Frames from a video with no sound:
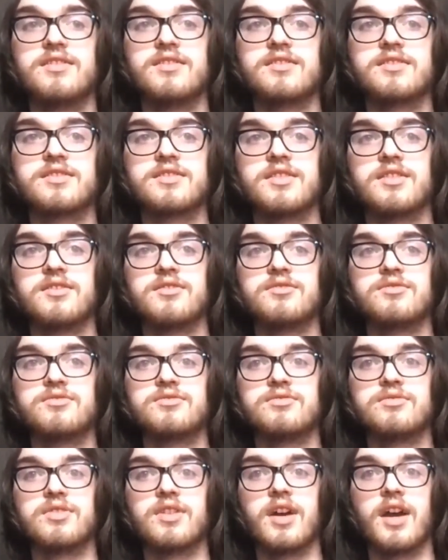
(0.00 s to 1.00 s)

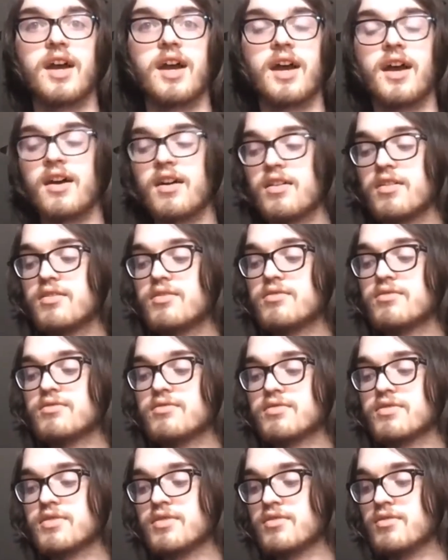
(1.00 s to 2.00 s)
So,
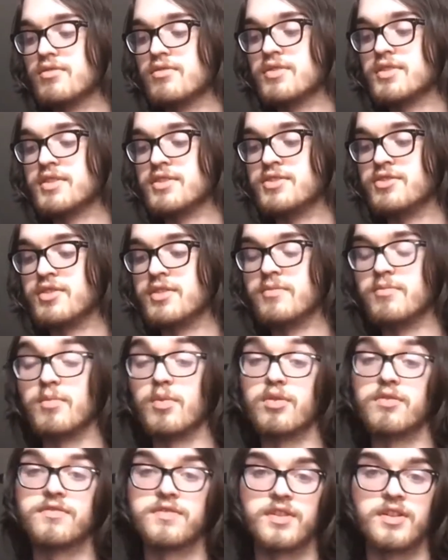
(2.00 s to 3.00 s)
how to lucid dream?
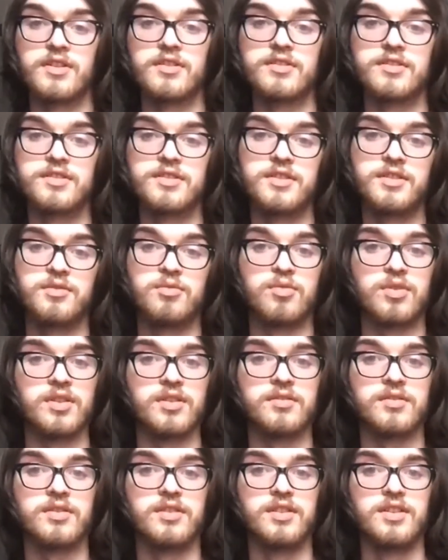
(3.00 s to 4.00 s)
Well, first, you
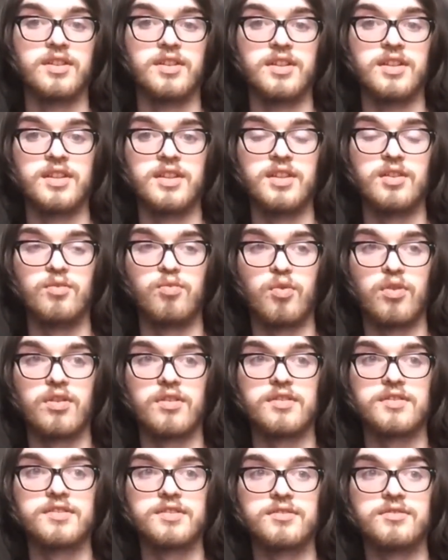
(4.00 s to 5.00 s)
want
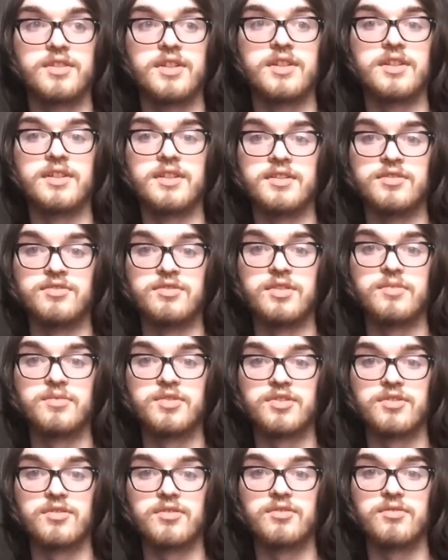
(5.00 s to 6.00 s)
to get a dream
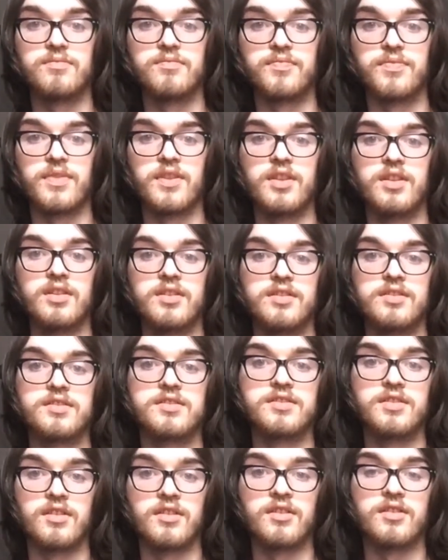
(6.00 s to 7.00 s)
journal.
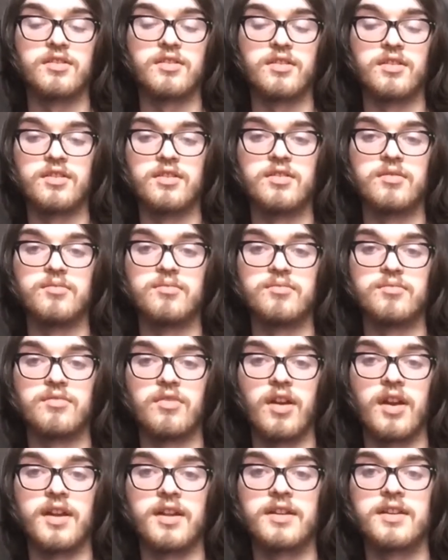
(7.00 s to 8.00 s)
Start
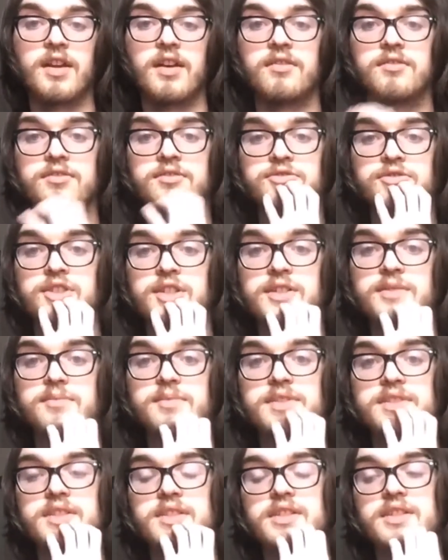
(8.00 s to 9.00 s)
writing down your
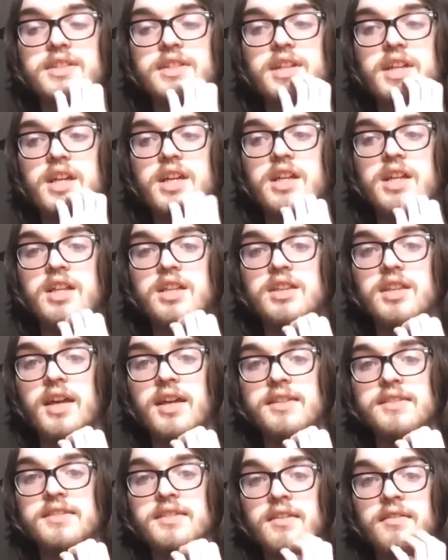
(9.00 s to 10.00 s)
dreams.
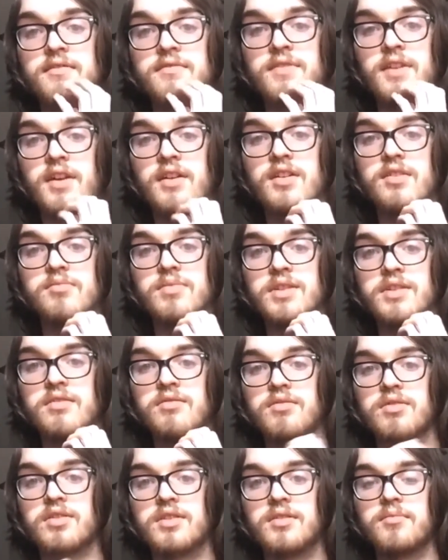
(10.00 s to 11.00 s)
That's a very
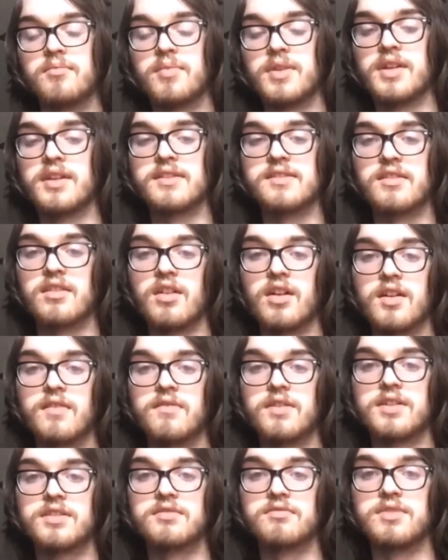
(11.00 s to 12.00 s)
big one, because a lot
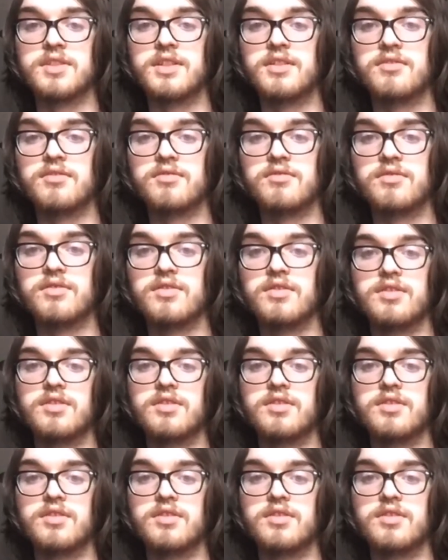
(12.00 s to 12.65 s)
of us, we don't